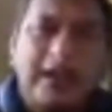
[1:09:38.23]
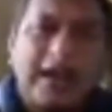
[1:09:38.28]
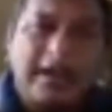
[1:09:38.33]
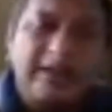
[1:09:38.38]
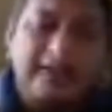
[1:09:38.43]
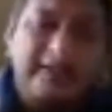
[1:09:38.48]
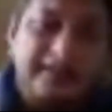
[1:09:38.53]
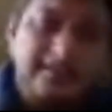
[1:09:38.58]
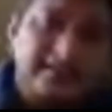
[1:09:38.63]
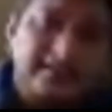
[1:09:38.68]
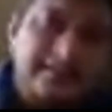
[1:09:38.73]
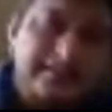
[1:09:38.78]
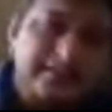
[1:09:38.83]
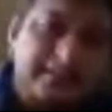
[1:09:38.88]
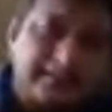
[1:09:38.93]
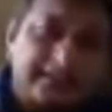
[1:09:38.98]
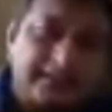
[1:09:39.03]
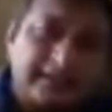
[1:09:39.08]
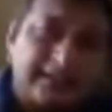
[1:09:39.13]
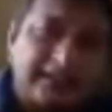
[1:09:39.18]
And this
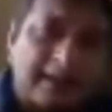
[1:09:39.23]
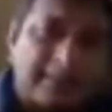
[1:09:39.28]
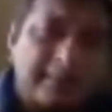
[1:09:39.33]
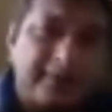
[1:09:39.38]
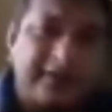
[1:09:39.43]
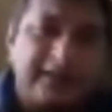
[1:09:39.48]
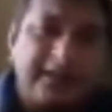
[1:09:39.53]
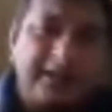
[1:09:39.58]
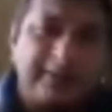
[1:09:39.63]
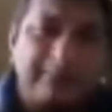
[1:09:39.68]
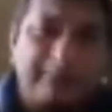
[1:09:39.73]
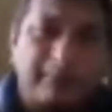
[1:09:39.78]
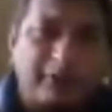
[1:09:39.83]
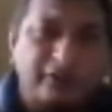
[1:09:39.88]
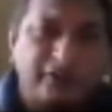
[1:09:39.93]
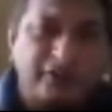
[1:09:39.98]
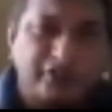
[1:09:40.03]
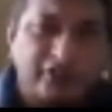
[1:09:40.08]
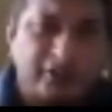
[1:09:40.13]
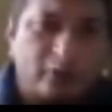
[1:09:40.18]
capital
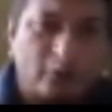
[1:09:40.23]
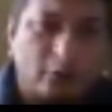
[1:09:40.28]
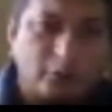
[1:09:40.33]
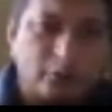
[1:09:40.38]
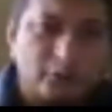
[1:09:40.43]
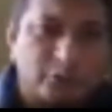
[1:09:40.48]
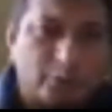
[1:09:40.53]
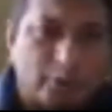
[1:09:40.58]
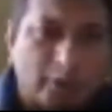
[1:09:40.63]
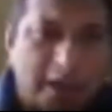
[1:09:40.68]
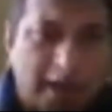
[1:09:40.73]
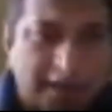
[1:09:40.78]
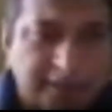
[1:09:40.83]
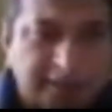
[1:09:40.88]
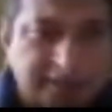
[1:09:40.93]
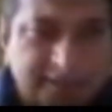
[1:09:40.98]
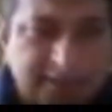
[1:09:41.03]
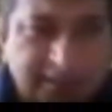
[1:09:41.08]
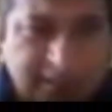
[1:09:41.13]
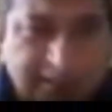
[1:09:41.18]
imposition also
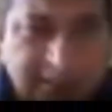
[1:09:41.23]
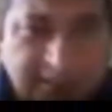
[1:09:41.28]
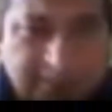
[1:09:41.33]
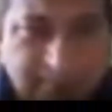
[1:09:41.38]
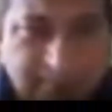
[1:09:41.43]
has